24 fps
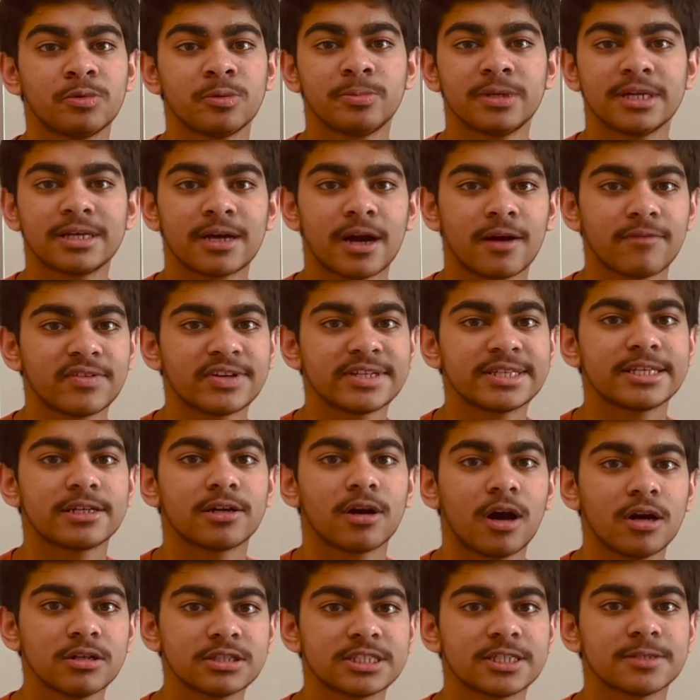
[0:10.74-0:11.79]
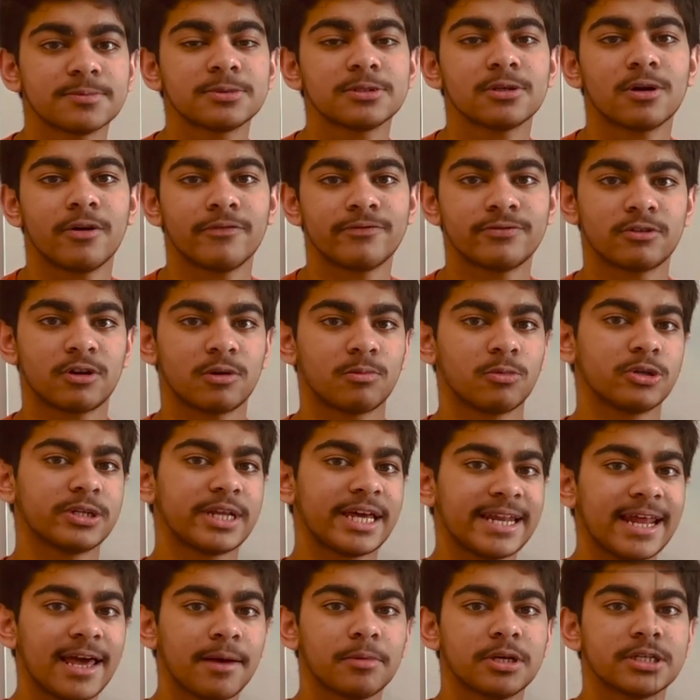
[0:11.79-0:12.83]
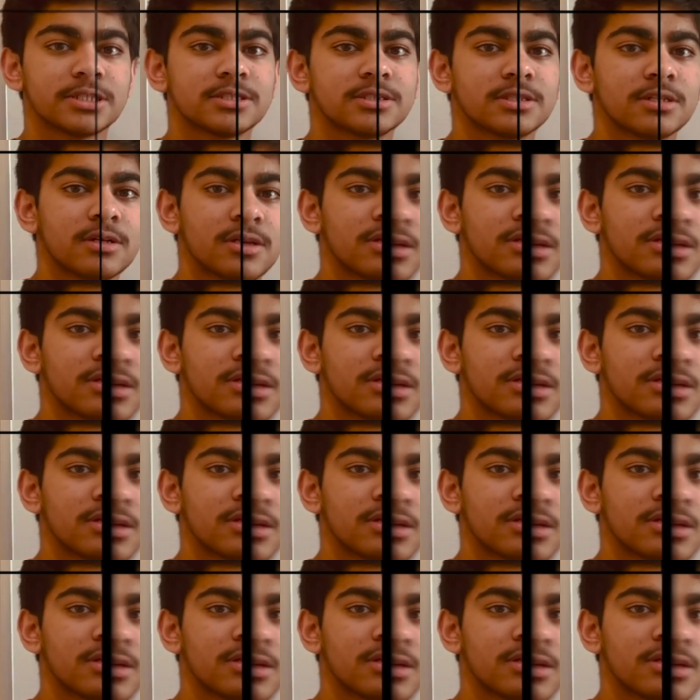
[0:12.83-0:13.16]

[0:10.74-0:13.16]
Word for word: be covering the concepts of thermodynamics.